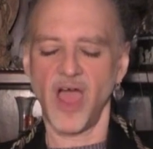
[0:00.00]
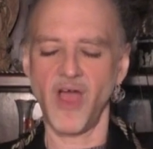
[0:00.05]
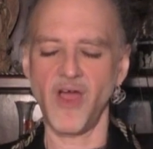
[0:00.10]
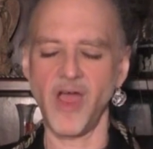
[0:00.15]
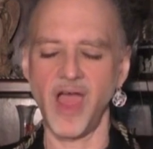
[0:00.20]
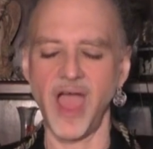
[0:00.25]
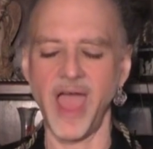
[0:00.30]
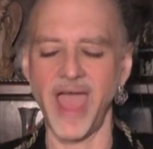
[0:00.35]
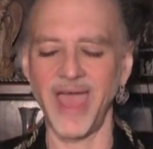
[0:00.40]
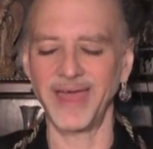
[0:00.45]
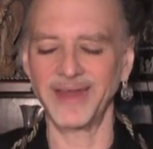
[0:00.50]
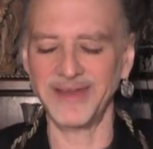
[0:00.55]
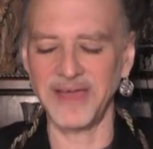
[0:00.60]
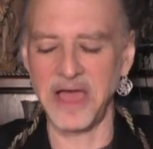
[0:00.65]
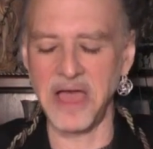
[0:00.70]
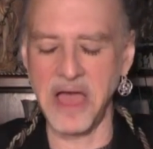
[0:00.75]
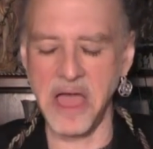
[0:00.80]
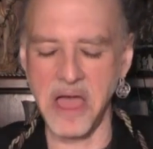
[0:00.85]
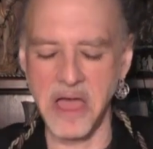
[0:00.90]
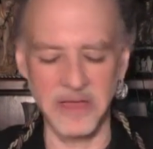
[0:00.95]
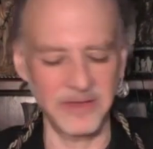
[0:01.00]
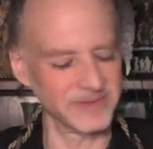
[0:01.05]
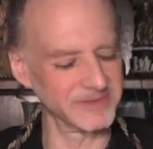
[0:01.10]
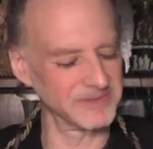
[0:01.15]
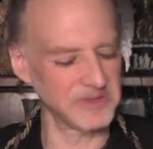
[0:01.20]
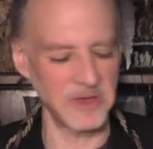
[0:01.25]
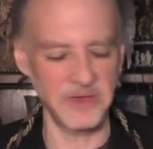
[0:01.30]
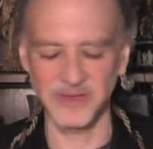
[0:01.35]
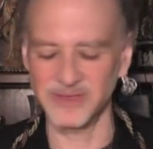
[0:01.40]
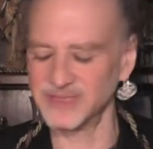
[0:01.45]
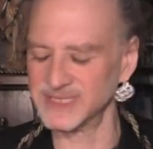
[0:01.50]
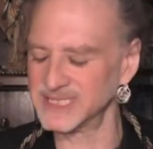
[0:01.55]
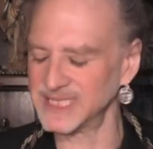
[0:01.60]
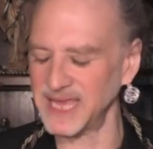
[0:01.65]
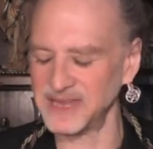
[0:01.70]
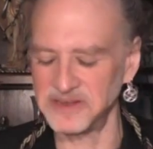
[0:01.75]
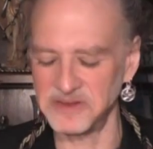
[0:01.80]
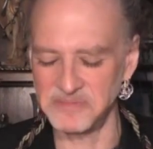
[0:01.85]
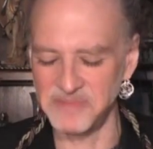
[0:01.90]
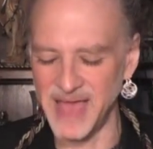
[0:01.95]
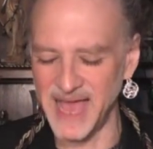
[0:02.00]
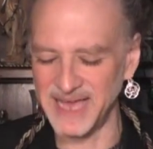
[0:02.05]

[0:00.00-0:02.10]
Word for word: All right, uh, ascended